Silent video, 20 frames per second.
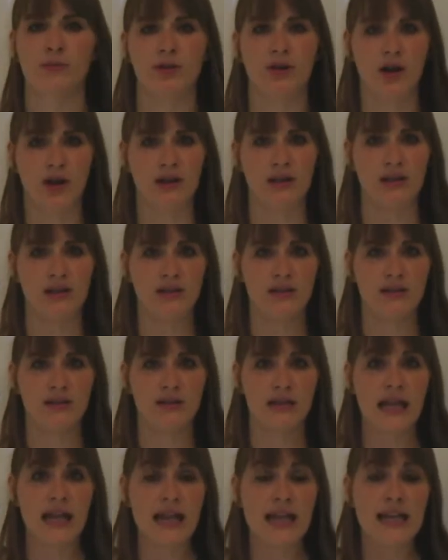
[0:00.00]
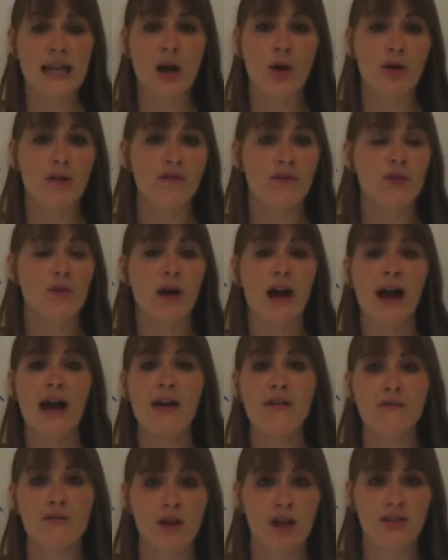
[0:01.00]
your audience. Now, if you
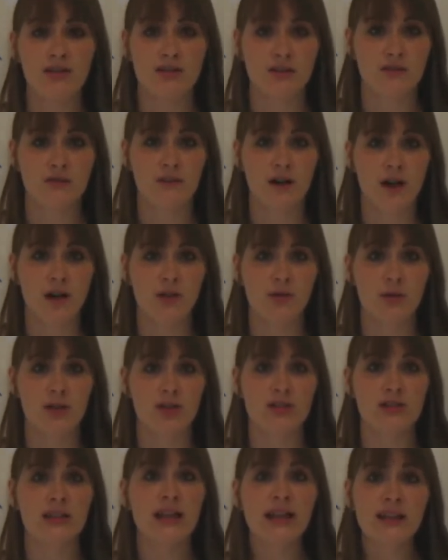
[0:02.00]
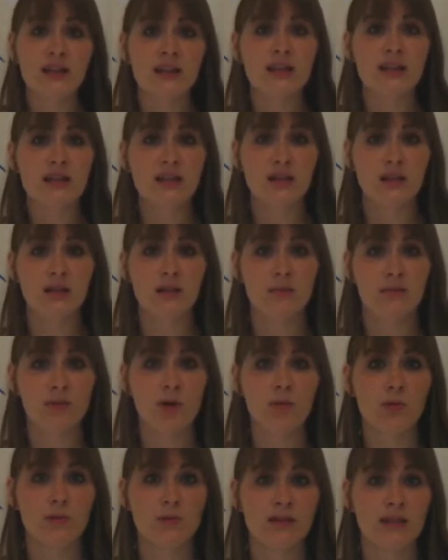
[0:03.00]
have lots of followers, likely
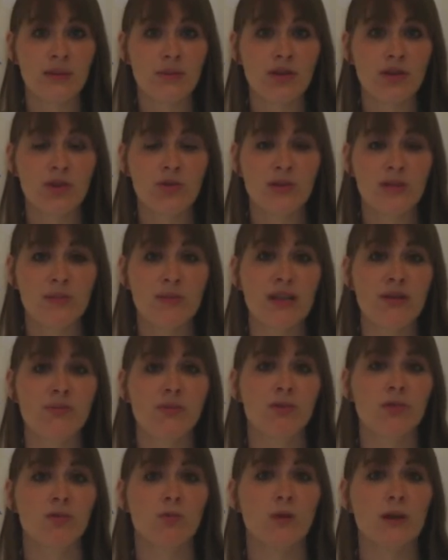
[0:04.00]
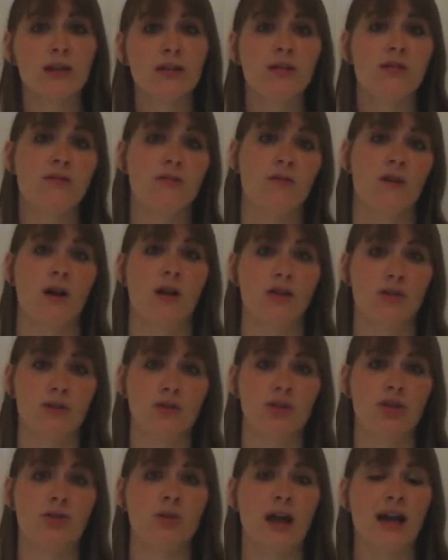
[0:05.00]
some of those people will follow
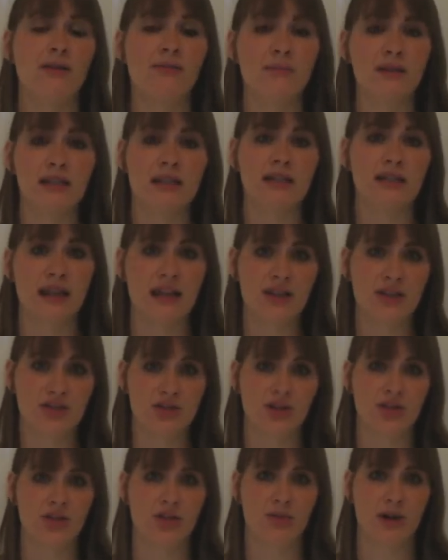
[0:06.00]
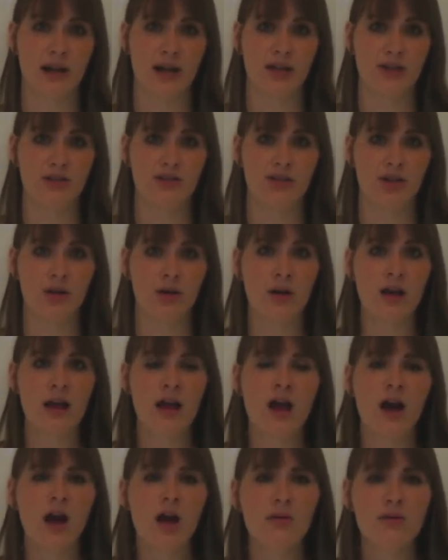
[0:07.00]
you and be engaged in your brand, so
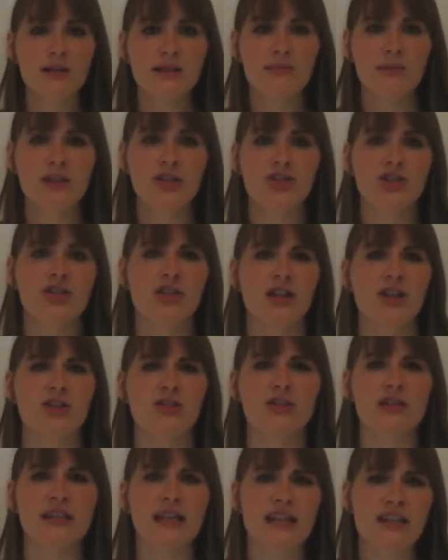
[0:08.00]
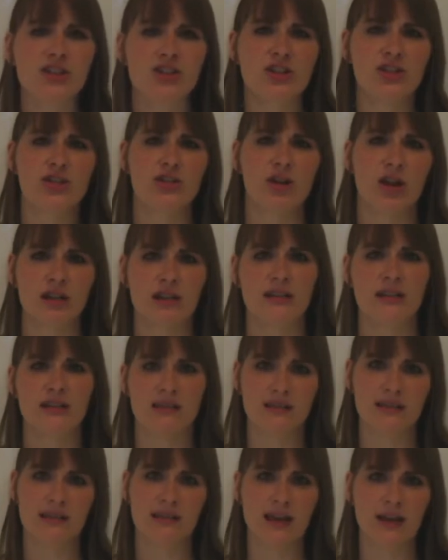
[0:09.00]
always make sure that you're engaging your
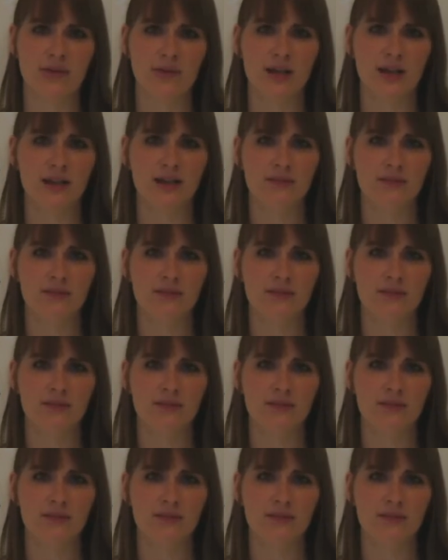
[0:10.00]
audience in that way.